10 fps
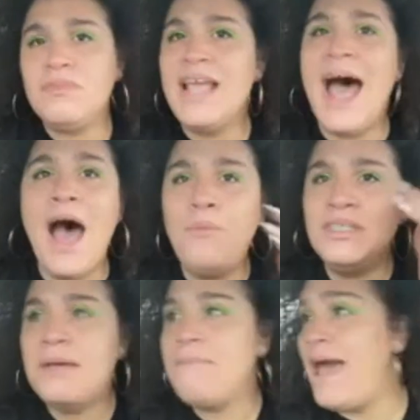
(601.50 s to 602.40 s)
I was
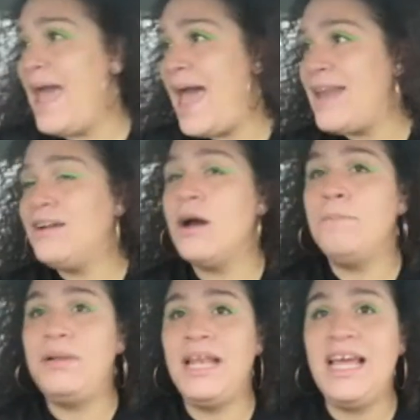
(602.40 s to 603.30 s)
in my head
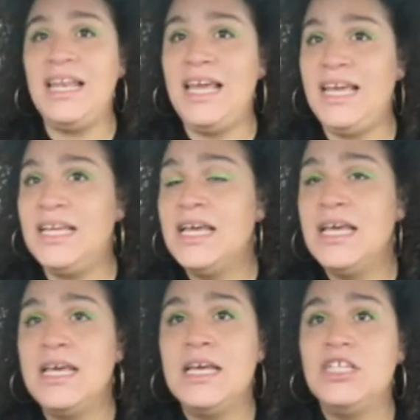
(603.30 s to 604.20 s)
completely
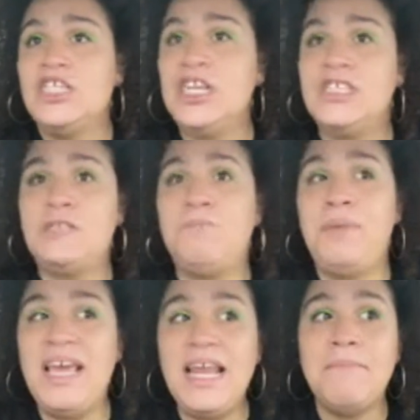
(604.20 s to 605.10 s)
just
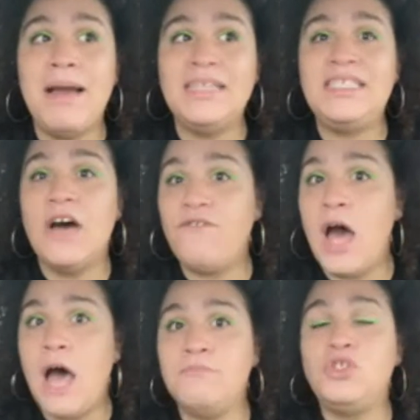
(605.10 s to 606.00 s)
beating myself
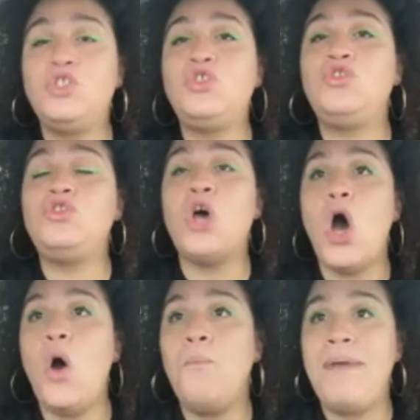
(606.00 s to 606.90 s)
up
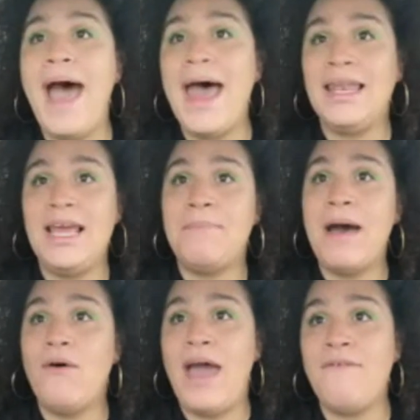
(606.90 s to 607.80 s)
so badly
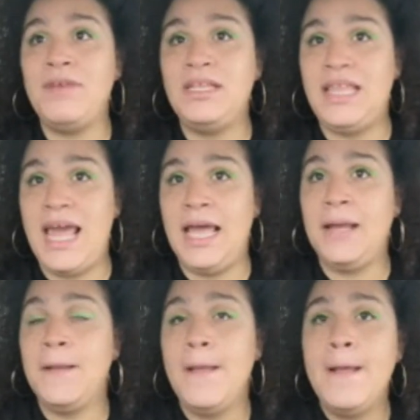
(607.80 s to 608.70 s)
about everything.
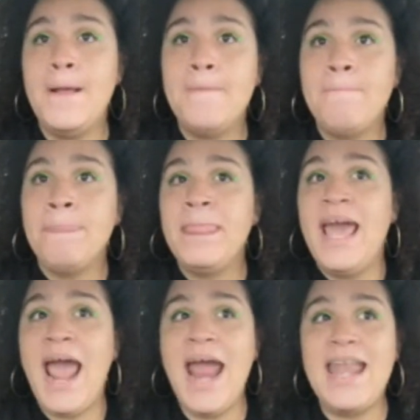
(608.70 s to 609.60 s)

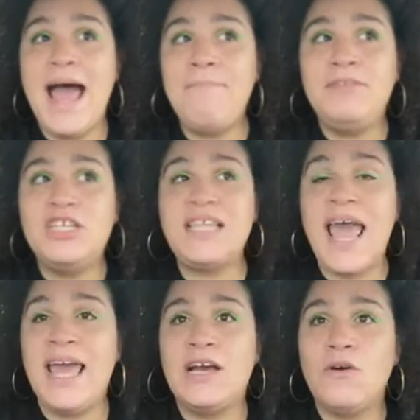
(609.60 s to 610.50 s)
And I'm just
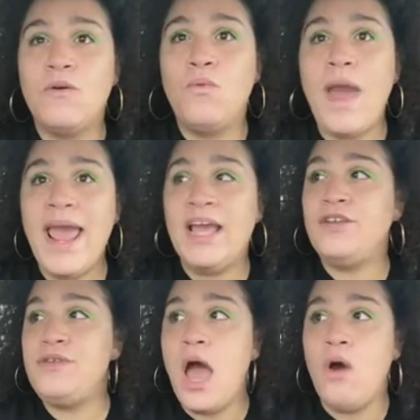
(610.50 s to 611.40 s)
like, wait,
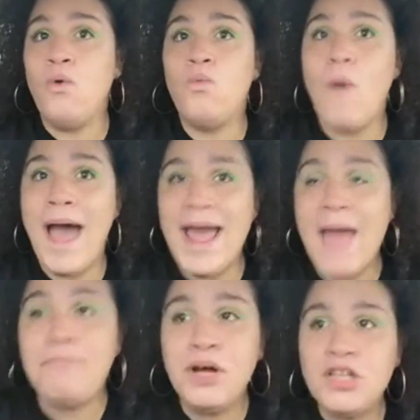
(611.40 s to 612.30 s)
no, why I
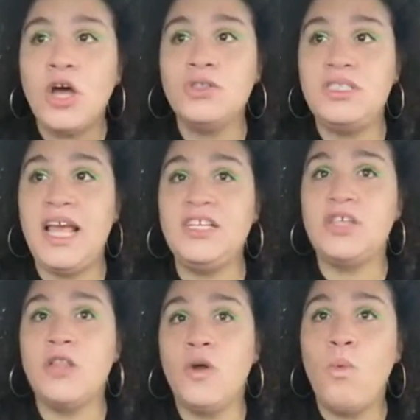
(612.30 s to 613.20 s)
put those things
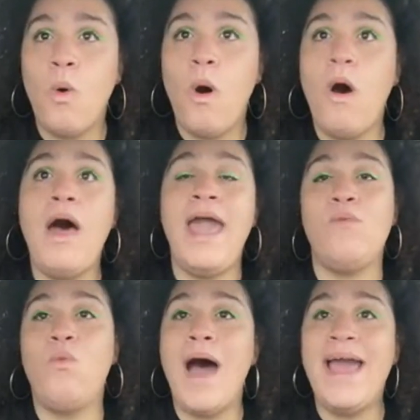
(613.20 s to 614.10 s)
on the wall
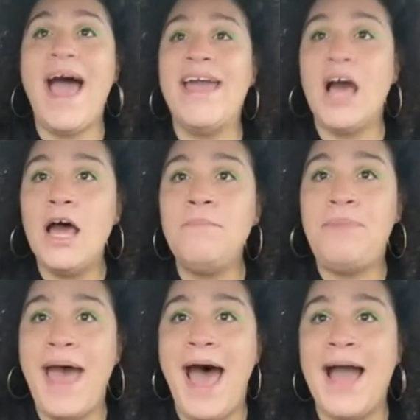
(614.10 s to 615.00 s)
and why I
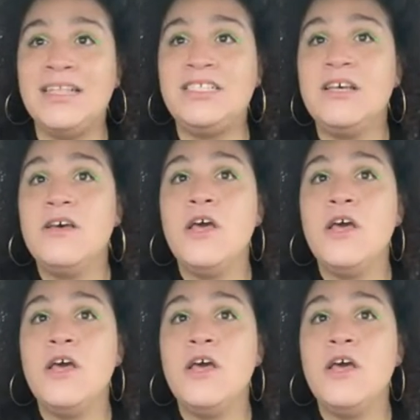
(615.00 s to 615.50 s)
unpacked